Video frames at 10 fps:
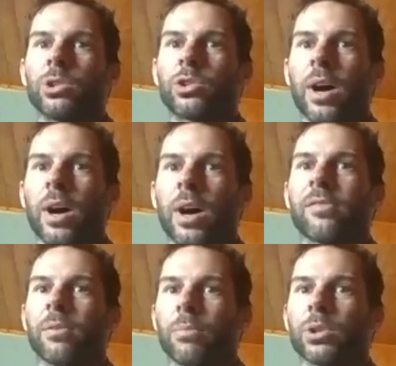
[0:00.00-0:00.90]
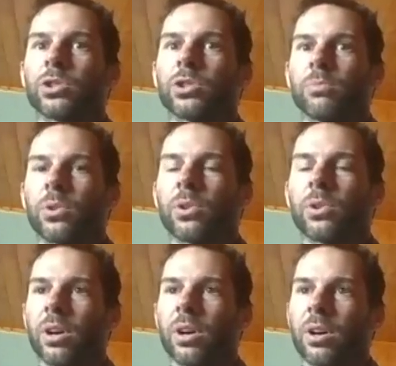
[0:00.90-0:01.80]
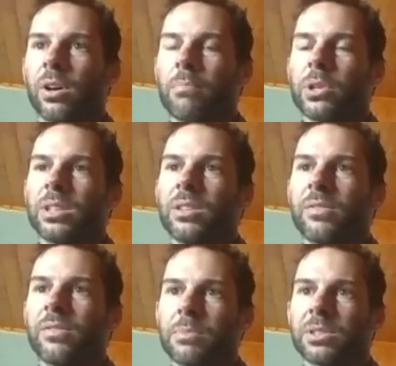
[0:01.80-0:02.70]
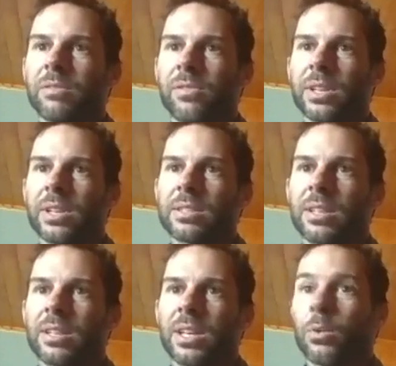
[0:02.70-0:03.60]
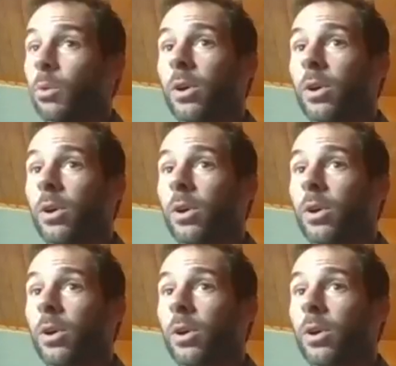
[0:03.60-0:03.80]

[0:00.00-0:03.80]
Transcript: would drive much more money and investment in France?